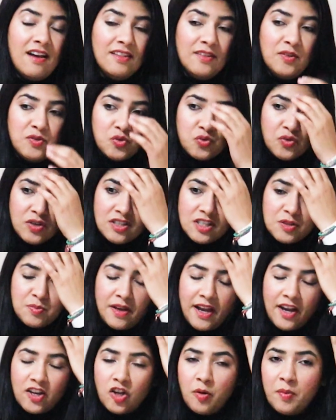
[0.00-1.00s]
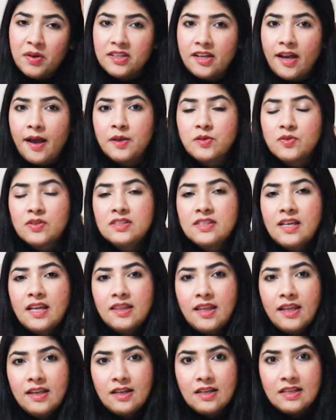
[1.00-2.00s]
There's research by Economic Times that
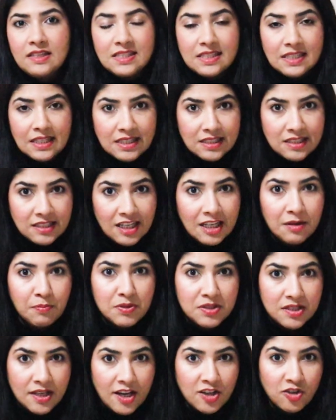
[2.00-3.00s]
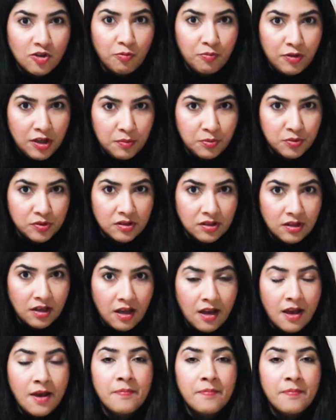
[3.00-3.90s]
said that 16% of people,